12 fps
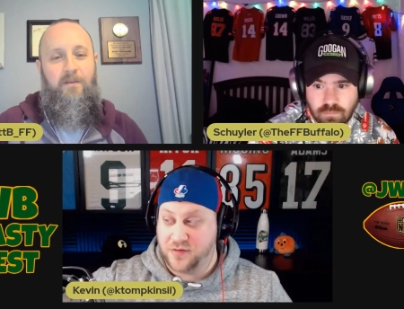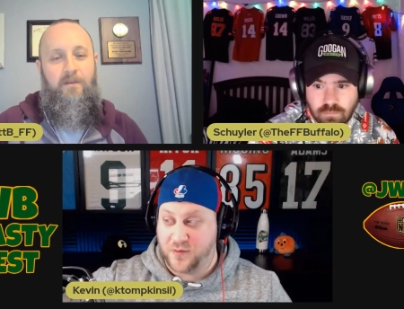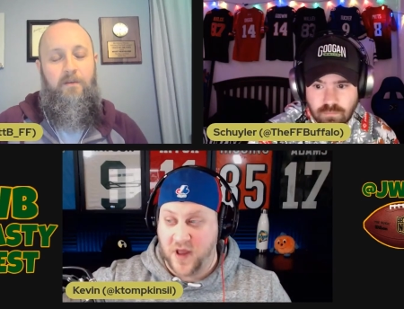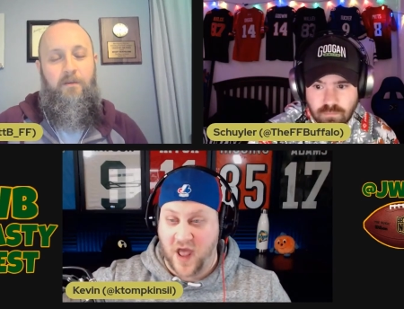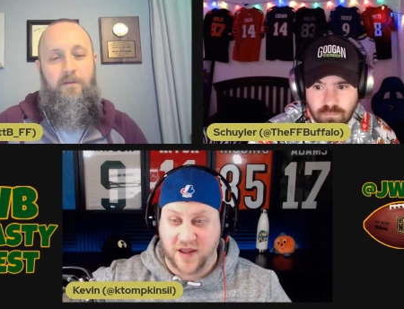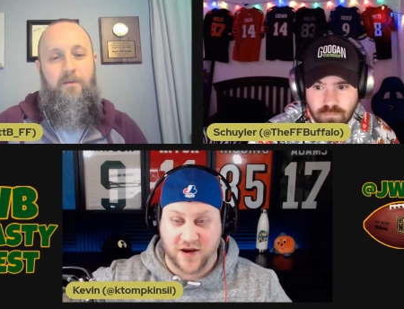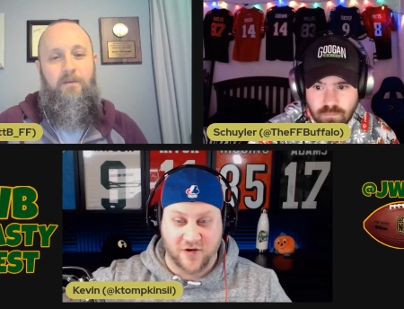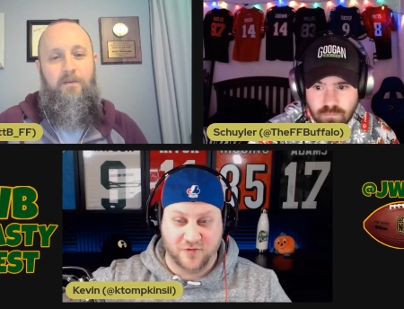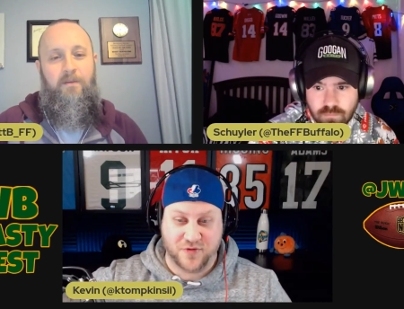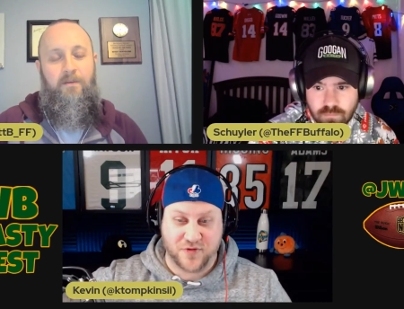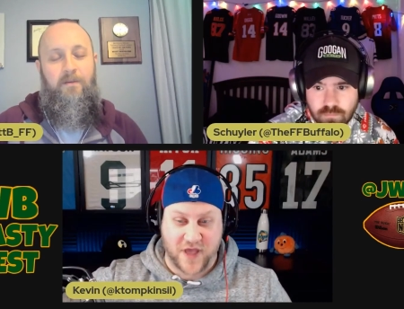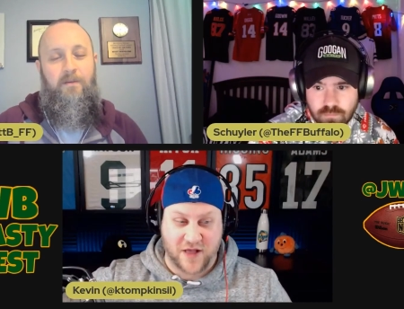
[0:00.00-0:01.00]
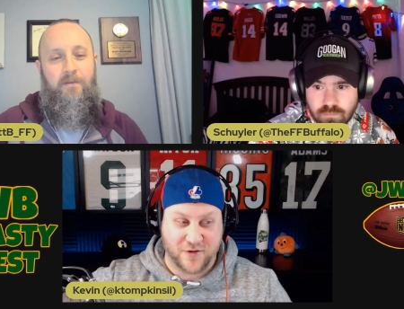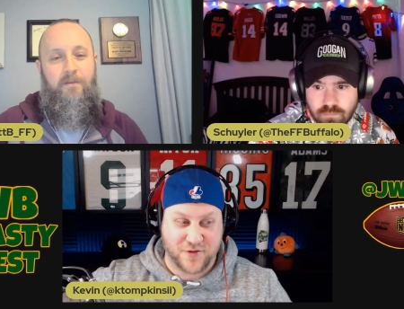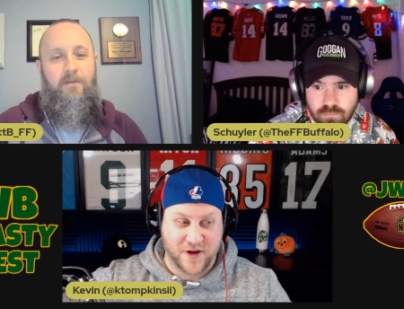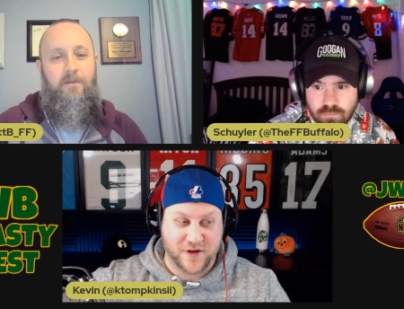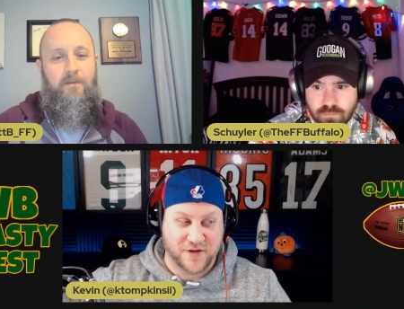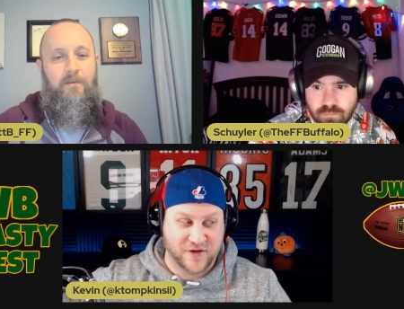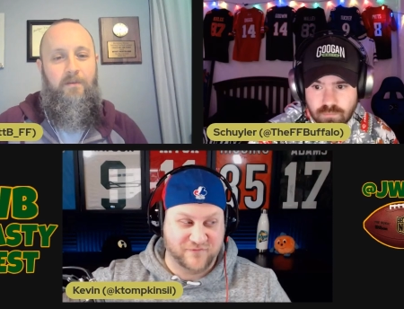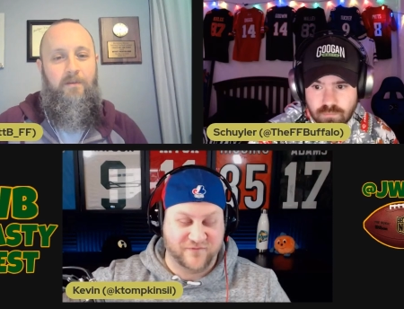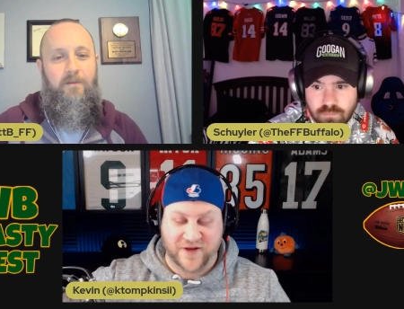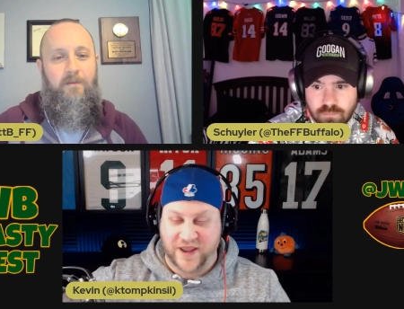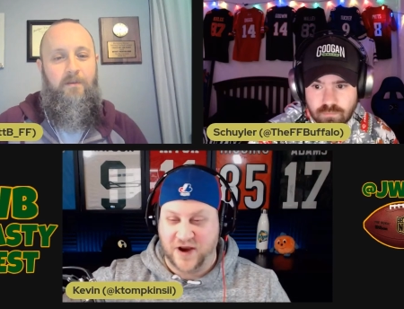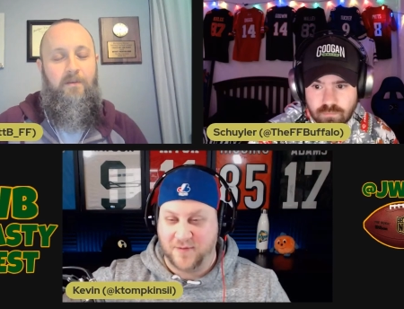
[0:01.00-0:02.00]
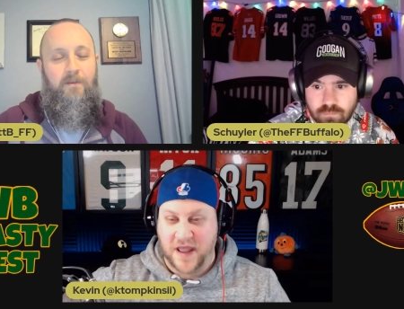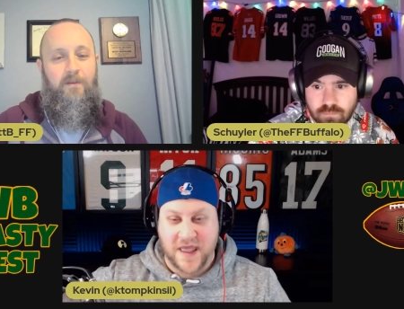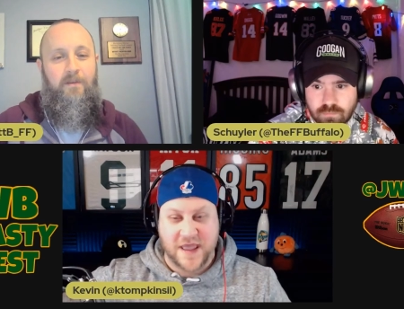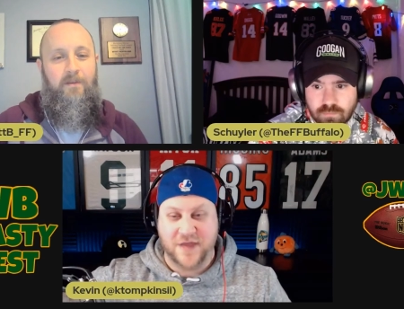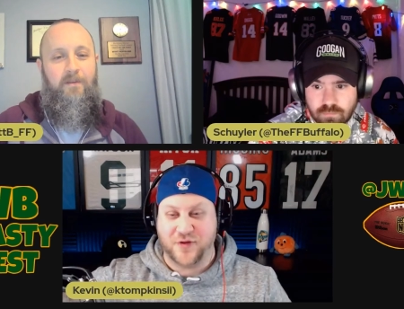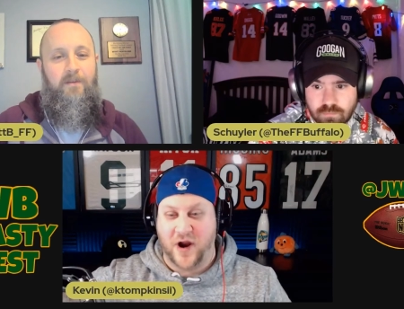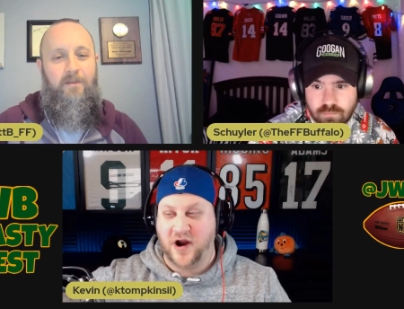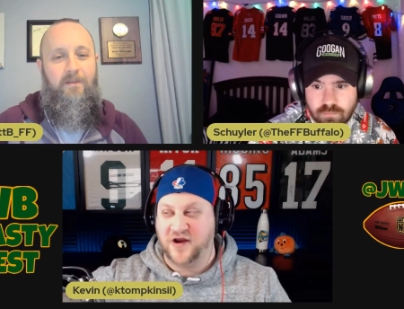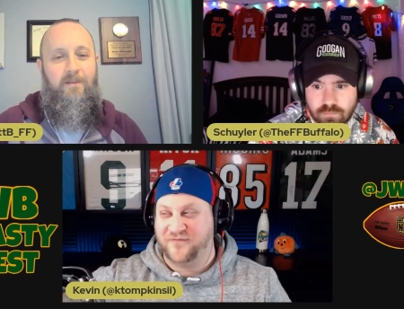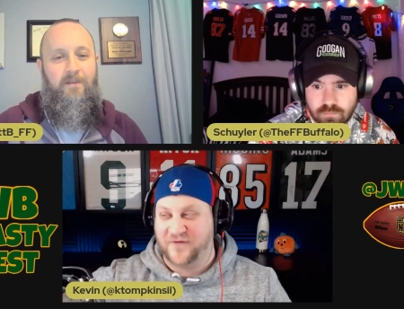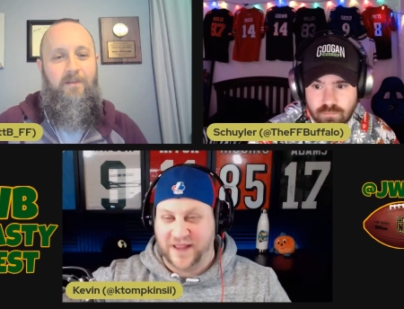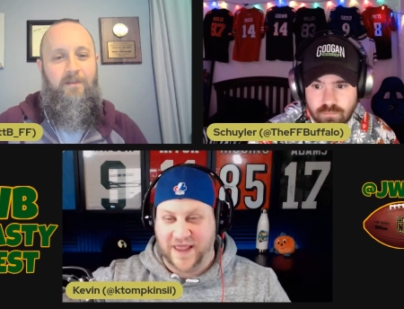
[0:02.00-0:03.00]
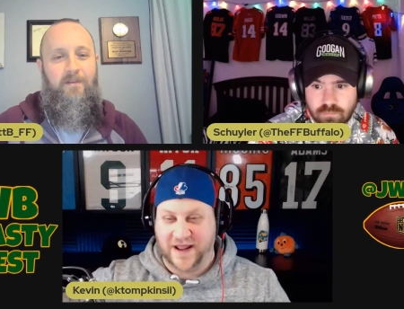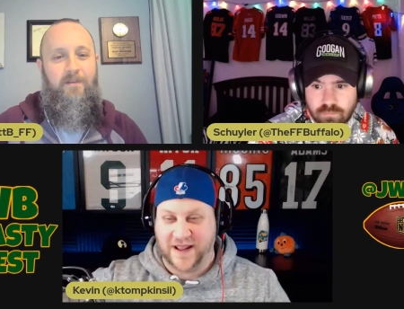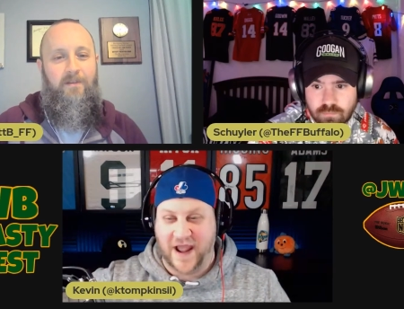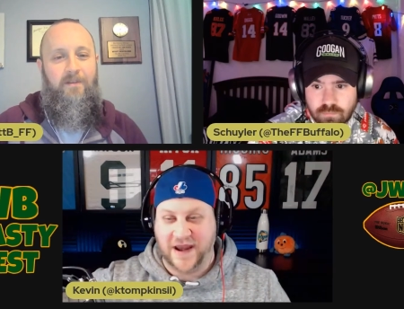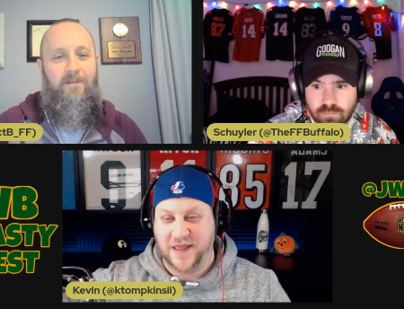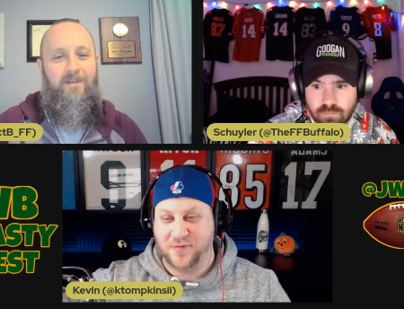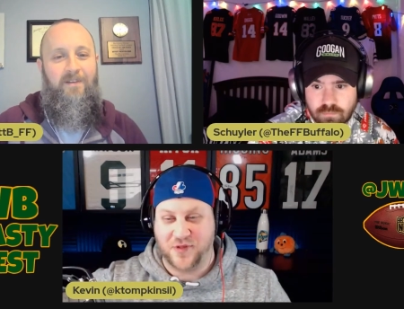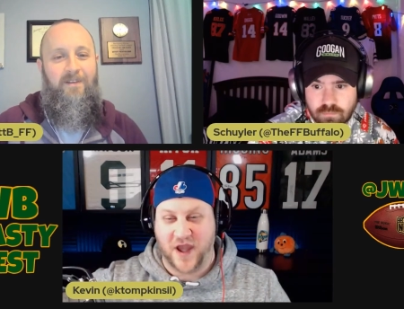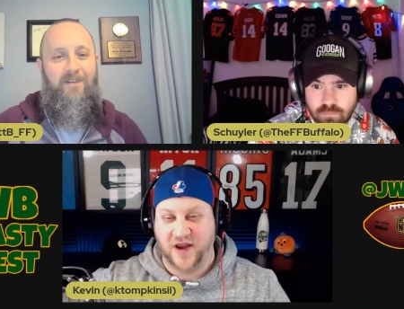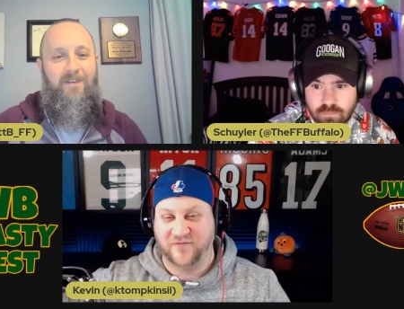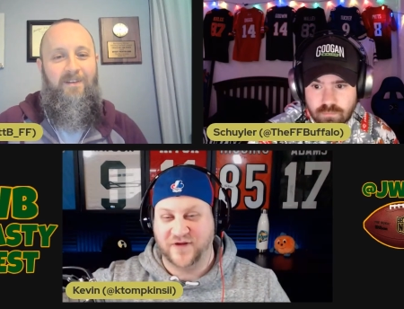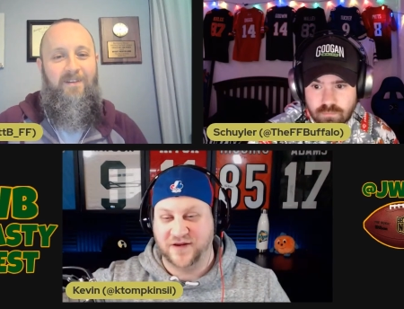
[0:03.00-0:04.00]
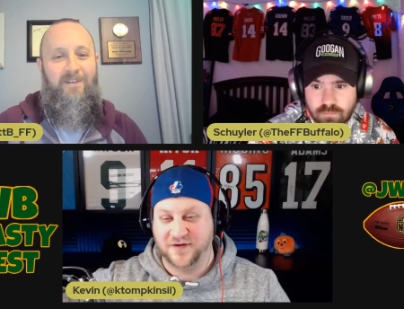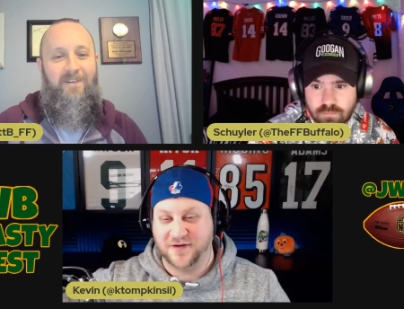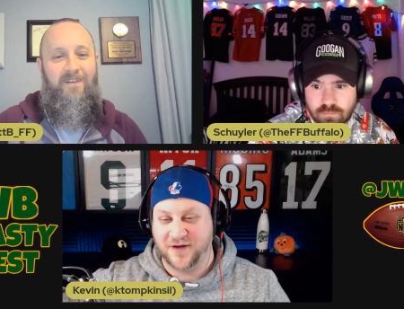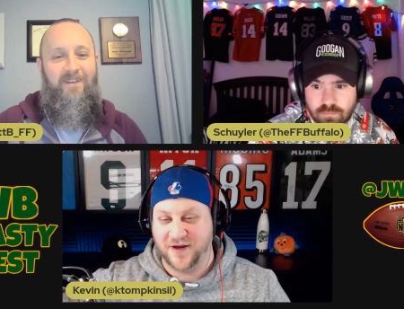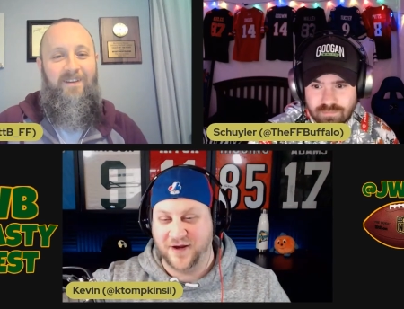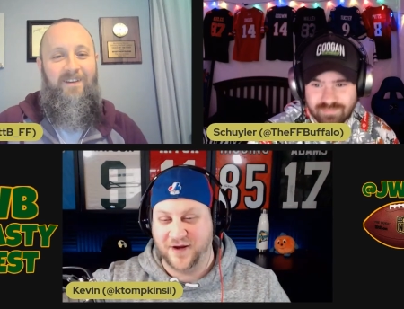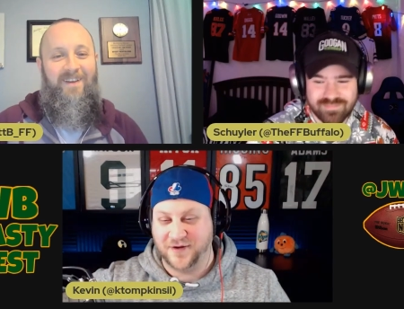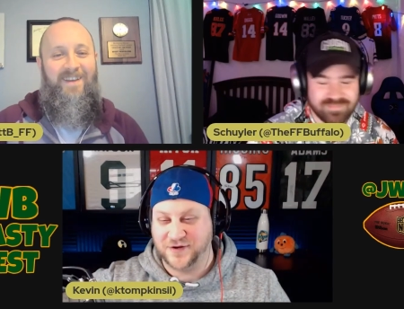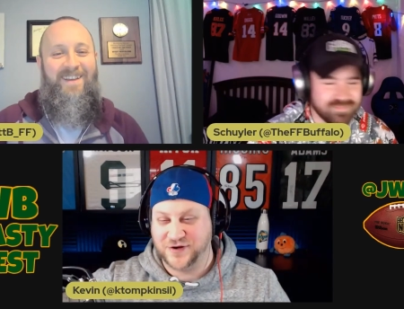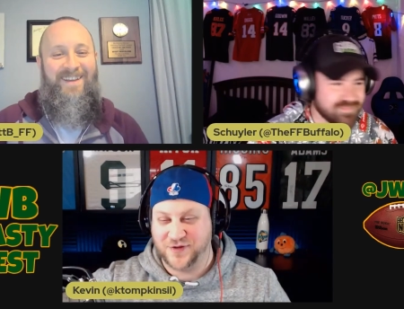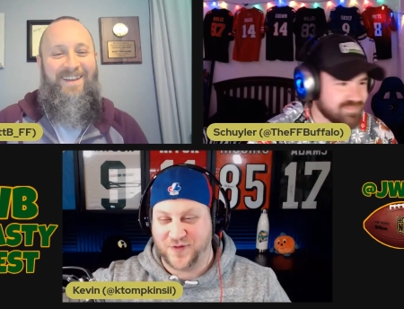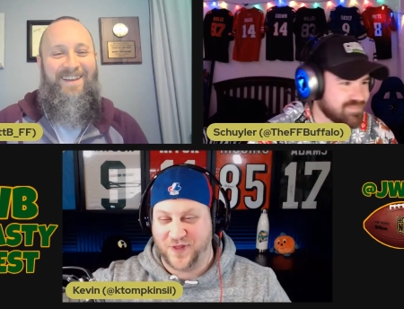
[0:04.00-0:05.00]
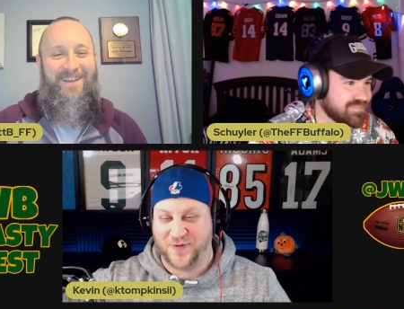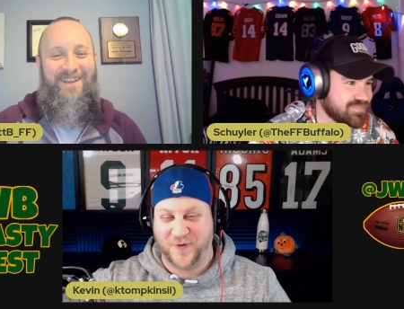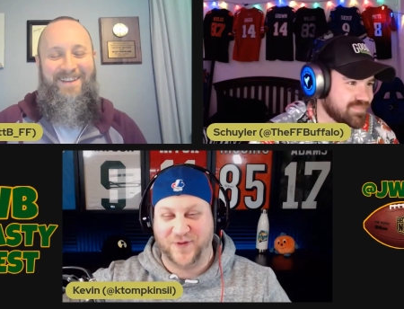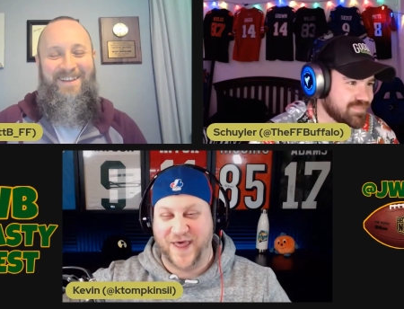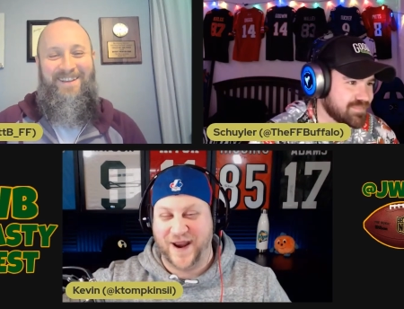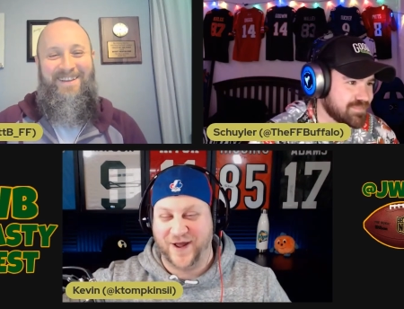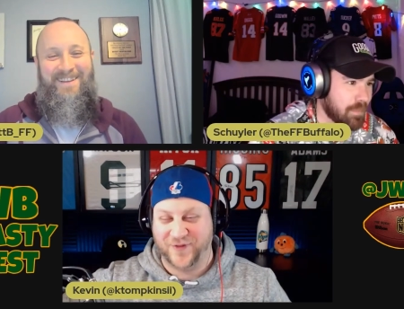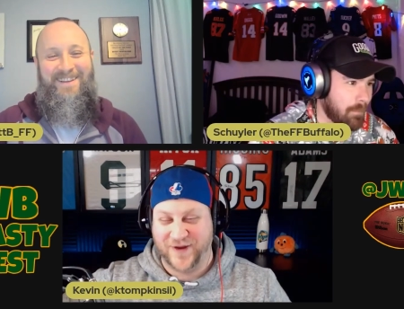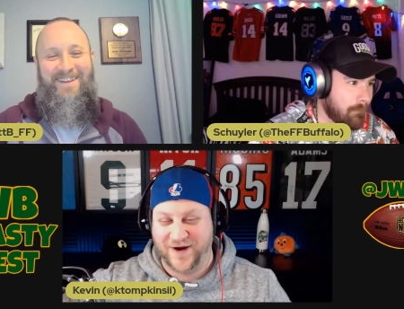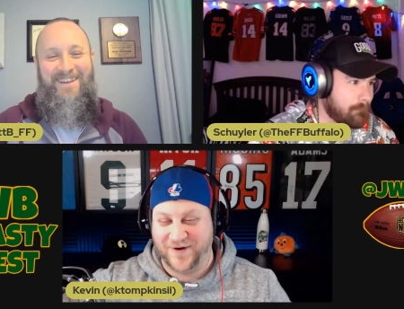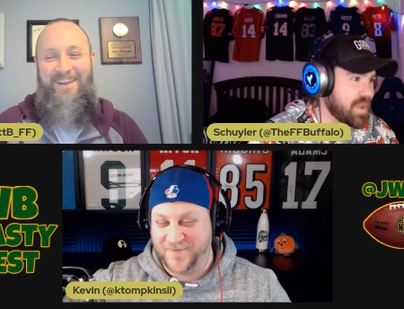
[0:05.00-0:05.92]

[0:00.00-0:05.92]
Speaker 1: And it's uh, you know Schuyler said you forget about it's hard to forget a guy named Zonovan. Uh, so I'll throw that out there.